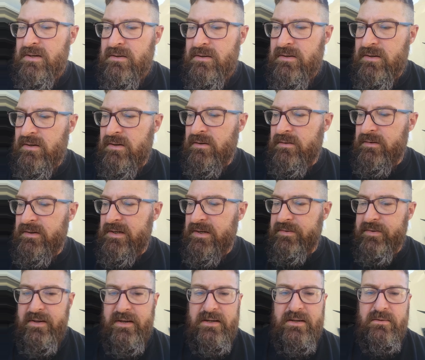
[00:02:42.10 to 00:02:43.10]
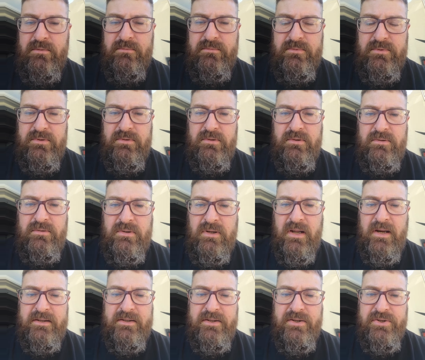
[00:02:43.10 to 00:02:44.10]
anything that you'd
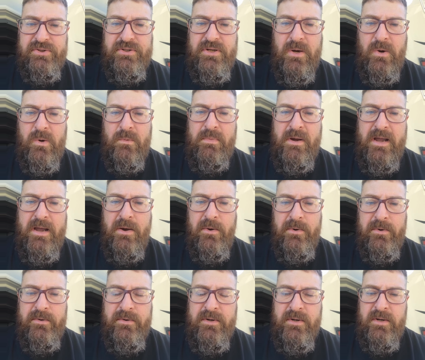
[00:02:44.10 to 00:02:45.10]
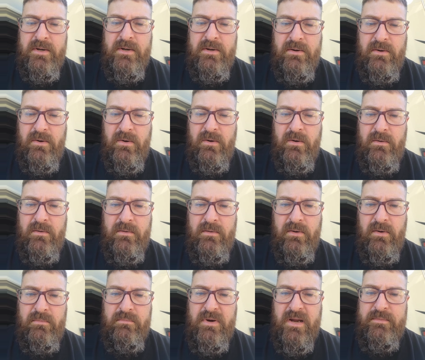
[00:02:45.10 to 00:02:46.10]
like to hear us talk about
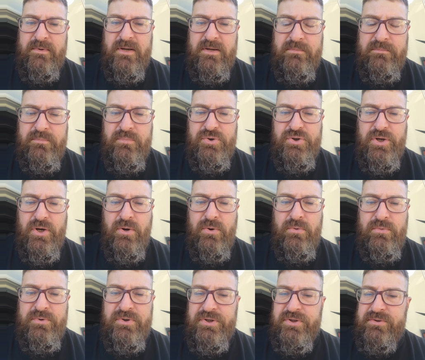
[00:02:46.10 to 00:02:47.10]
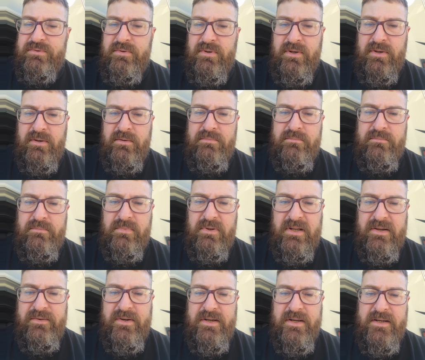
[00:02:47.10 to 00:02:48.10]
or maybe show, just
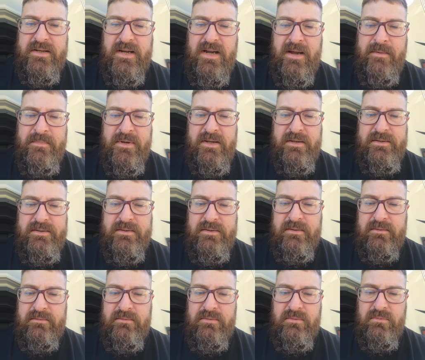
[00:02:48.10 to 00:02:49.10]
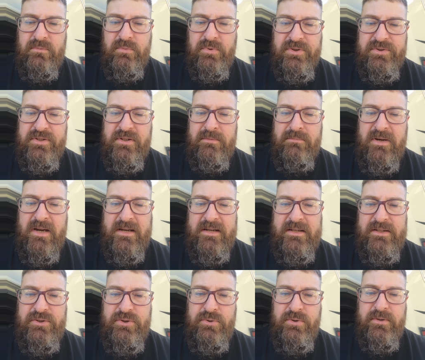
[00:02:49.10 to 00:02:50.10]
leave it in the comments, and we'll see about
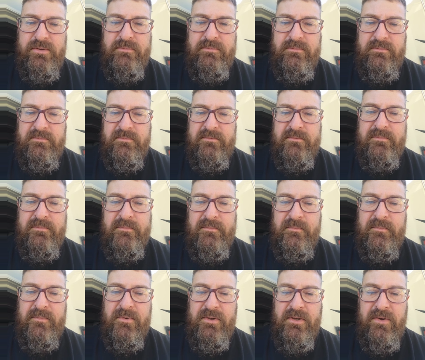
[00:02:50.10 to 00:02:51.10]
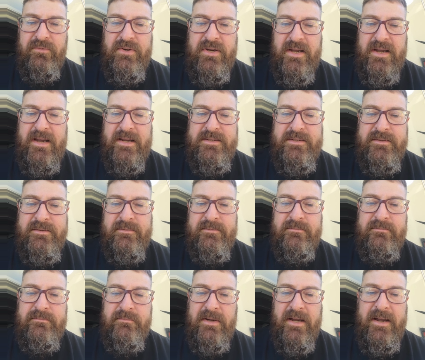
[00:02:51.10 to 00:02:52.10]
getting to it. Love you guys.
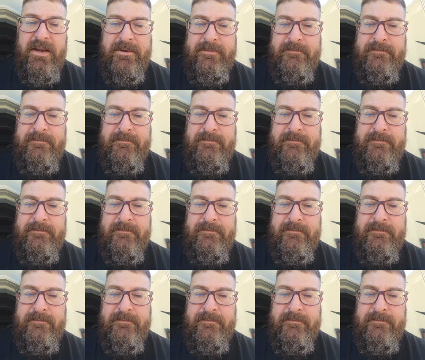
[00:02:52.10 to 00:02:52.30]
Bye.